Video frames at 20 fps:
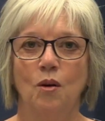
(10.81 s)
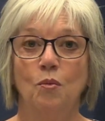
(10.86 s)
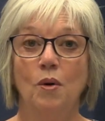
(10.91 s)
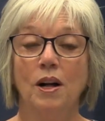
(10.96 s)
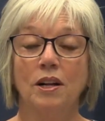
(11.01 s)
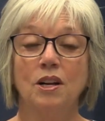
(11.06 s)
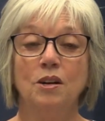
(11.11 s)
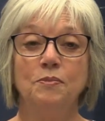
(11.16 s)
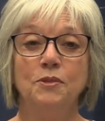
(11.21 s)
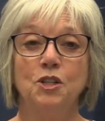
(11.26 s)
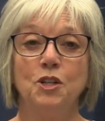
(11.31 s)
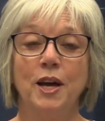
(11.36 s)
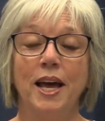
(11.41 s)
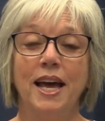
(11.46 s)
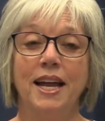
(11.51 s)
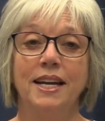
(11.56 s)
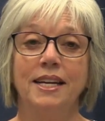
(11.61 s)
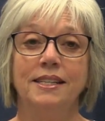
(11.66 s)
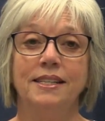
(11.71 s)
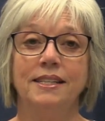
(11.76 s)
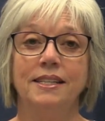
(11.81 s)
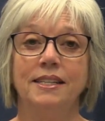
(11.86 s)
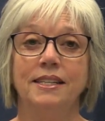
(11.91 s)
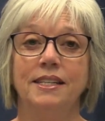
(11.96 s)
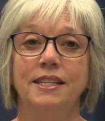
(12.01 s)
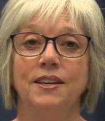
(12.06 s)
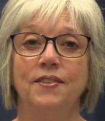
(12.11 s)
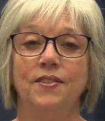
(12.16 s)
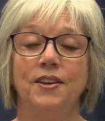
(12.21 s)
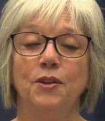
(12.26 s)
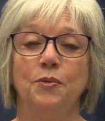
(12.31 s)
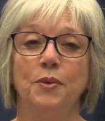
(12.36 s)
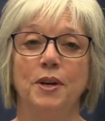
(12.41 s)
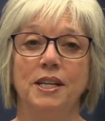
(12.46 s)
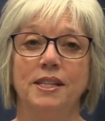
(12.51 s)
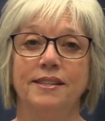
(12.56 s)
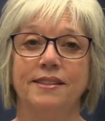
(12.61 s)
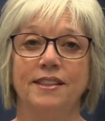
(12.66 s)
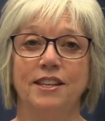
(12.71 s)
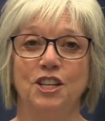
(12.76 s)
Welcome to NACTV
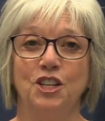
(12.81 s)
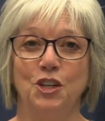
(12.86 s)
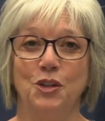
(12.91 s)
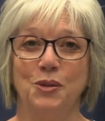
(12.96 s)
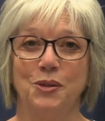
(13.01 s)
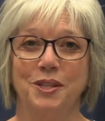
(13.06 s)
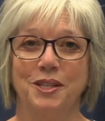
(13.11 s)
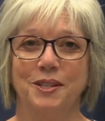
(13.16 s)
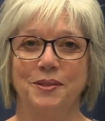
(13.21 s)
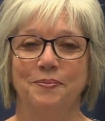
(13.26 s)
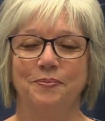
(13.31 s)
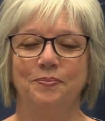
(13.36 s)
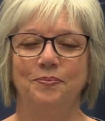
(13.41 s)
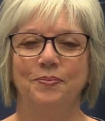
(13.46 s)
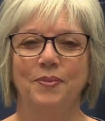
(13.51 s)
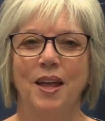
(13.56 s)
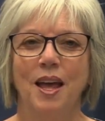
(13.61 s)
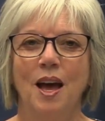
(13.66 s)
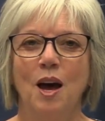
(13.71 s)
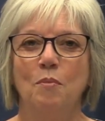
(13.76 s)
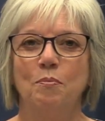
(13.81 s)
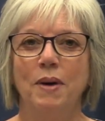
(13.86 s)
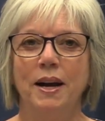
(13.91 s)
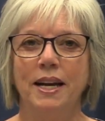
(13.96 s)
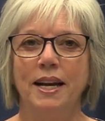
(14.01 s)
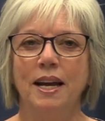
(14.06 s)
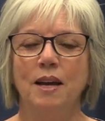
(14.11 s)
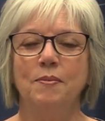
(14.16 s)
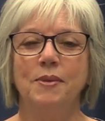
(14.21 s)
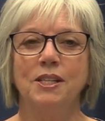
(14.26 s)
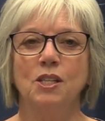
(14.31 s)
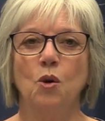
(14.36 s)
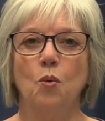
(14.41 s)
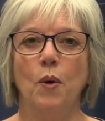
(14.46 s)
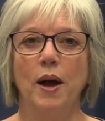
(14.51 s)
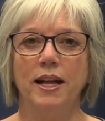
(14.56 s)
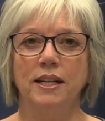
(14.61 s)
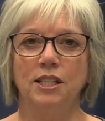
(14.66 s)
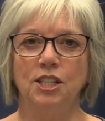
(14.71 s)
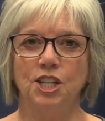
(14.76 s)
Reads the News. My name is
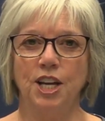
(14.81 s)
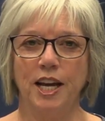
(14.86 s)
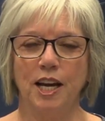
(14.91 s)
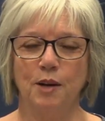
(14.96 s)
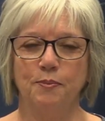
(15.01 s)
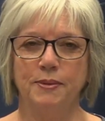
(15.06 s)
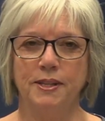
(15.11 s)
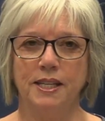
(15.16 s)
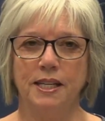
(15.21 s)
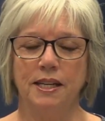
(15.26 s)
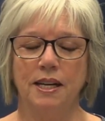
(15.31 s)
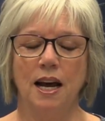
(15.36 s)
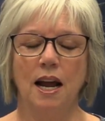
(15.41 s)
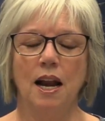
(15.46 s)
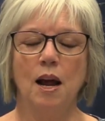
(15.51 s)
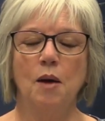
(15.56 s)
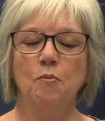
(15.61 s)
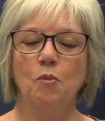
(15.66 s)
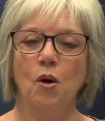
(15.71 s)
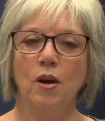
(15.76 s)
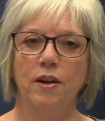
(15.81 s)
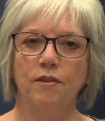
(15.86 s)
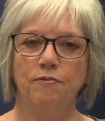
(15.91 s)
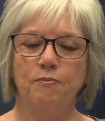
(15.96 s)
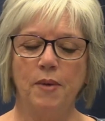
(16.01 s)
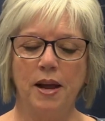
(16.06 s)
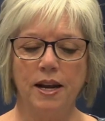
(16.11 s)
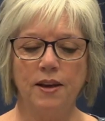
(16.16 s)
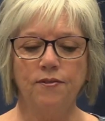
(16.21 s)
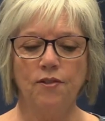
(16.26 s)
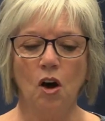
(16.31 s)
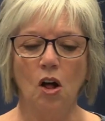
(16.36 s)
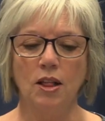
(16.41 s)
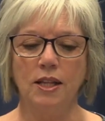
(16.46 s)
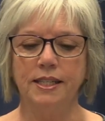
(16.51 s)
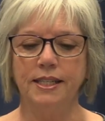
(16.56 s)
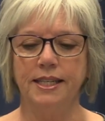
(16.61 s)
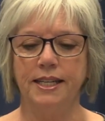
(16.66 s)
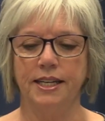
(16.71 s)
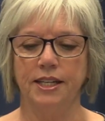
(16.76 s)
Gwen Jacobsen, and I'm one of many
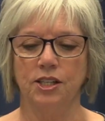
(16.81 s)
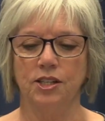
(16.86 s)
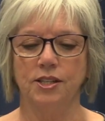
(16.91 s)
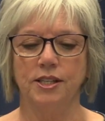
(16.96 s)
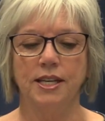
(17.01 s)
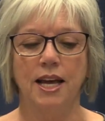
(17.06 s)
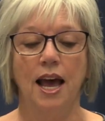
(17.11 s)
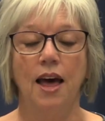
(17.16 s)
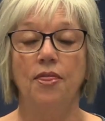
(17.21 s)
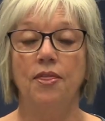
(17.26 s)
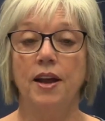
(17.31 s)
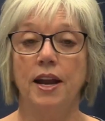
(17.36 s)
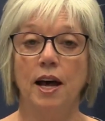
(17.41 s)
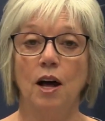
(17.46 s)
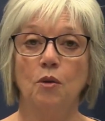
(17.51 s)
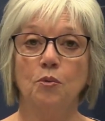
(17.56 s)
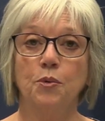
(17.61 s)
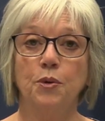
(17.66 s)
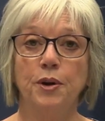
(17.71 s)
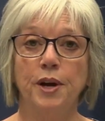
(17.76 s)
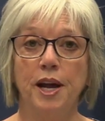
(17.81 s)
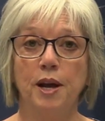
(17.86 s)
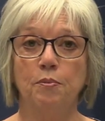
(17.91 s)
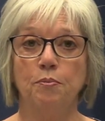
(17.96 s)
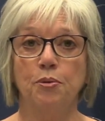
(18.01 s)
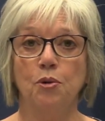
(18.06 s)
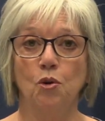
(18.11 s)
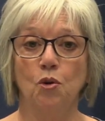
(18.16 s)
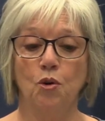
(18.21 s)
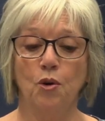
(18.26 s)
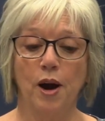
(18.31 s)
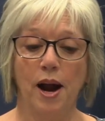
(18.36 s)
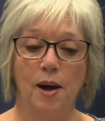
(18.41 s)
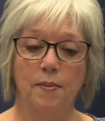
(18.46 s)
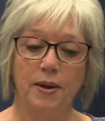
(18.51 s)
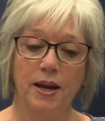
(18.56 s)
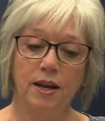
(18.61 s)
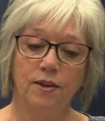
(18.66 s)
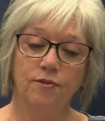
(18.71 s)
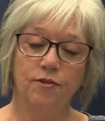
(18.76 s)
volunteers that help create
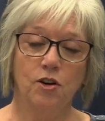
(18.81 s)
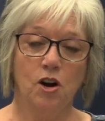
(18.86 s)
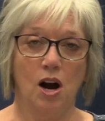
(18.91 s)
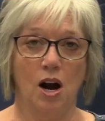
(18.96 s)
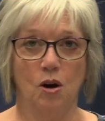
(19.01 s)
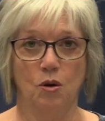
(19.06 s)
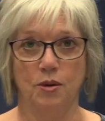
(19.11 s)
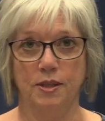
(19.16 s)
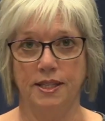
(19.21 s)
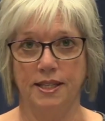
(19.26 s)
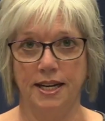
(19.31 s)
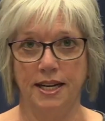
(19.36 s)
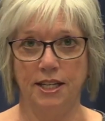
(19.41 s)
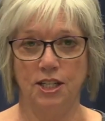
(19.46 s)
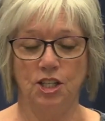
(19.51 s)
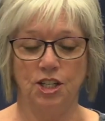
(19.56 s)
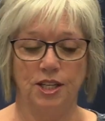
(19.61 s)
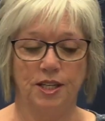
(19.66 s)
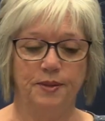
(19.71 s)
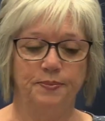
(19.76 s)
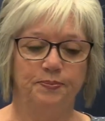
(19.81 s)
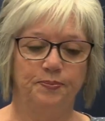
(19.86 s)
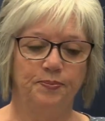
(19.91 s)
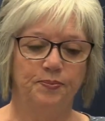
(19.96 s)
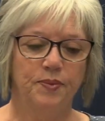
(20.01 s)
programming for our station.